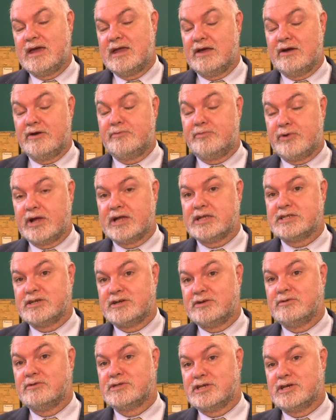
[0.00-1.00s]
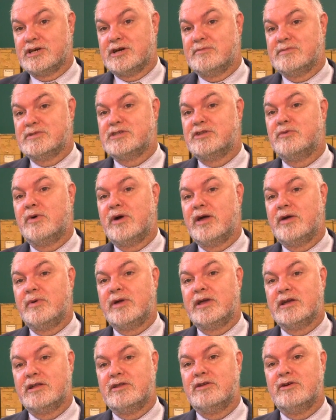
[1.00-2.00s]
Now, in practical terms, the way
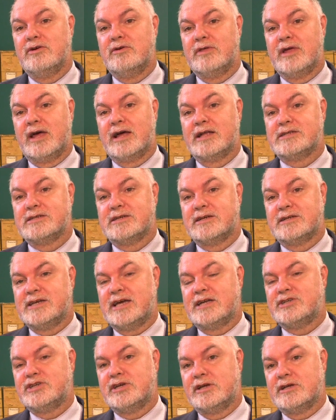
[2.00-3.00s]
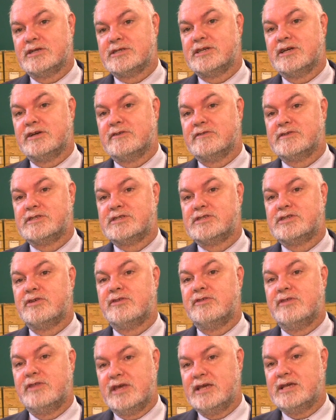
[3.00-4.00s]
we can do that, attaching ourselves to
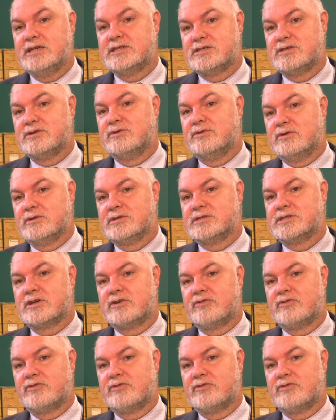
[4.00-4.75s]
the source,